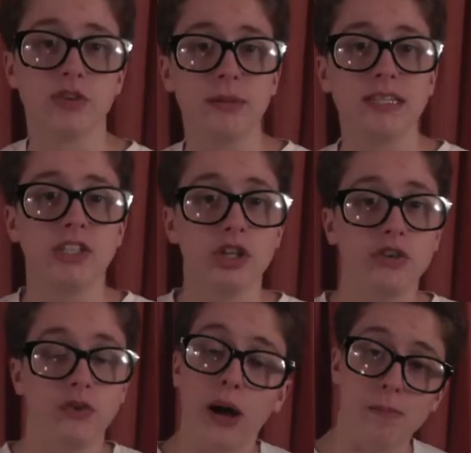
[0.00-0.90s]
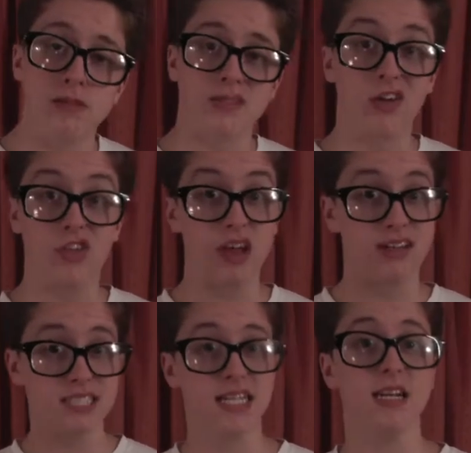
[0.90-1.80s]
for me to do for episode
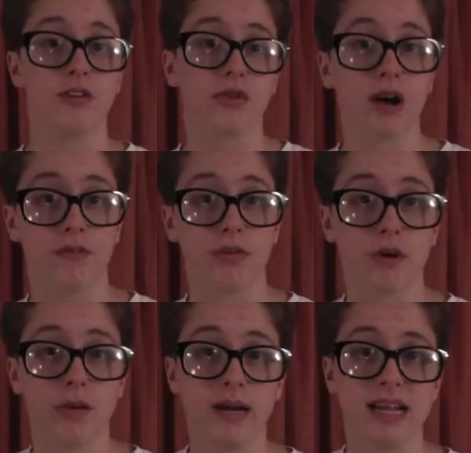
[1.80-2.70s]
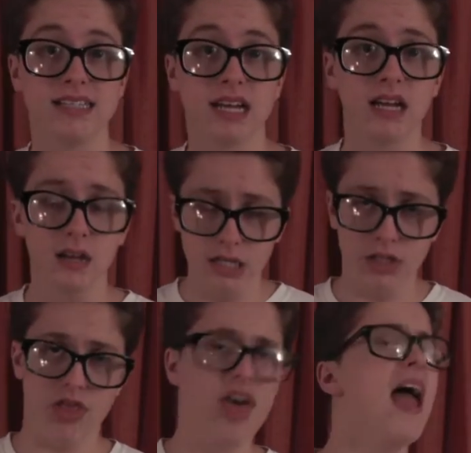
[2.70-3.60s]
13 of Wrath of the Romanator,
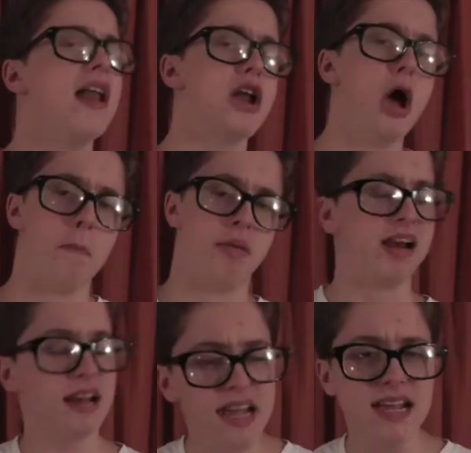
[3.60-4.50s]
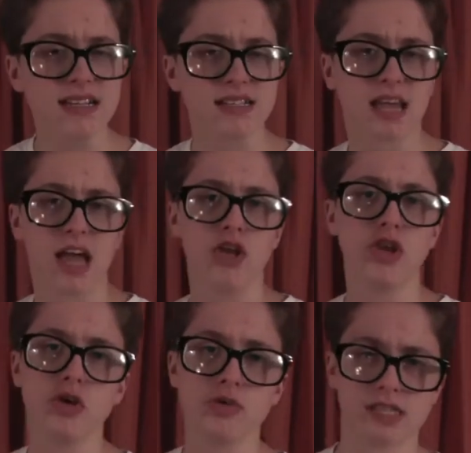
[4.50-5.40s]
then please can
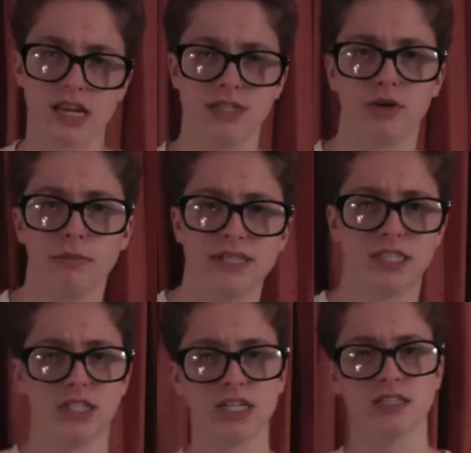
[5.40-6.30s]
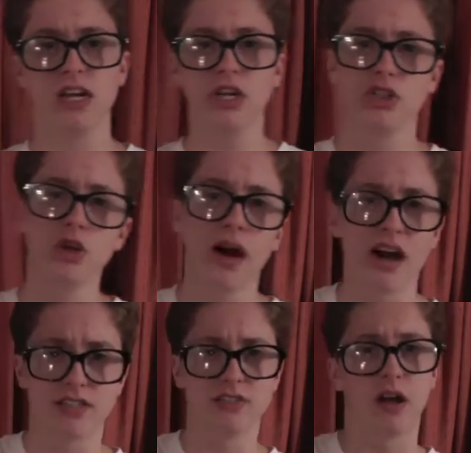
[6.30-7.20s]
you send your messages to
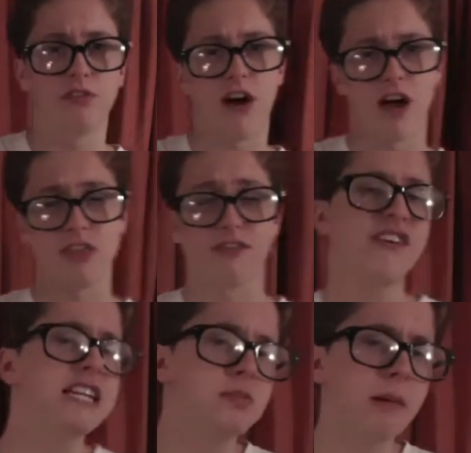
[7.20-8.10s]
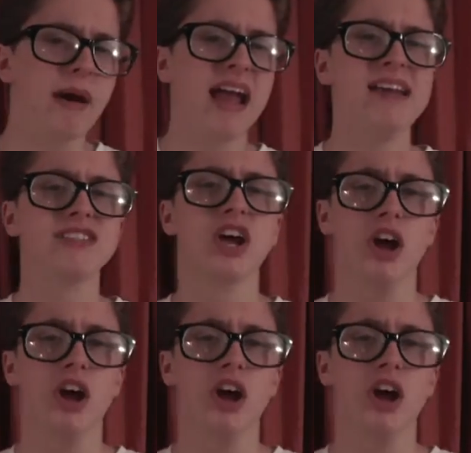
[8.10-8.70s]
us via the Facebook page.